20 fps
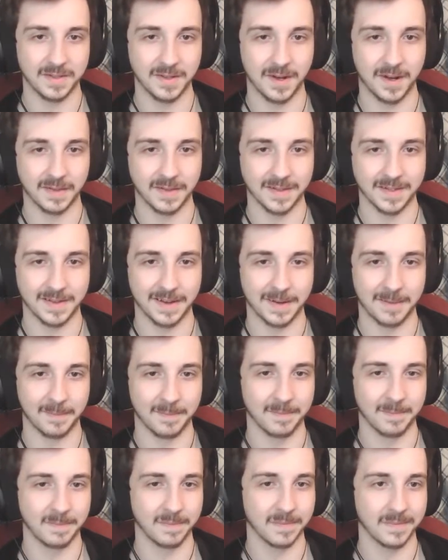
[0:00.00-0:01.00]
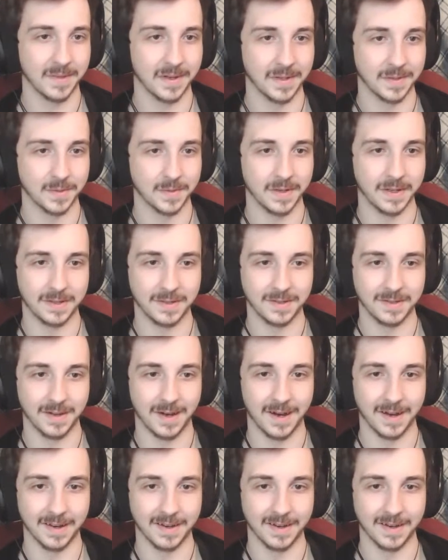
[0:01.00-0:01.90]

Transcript: not the same. It's not.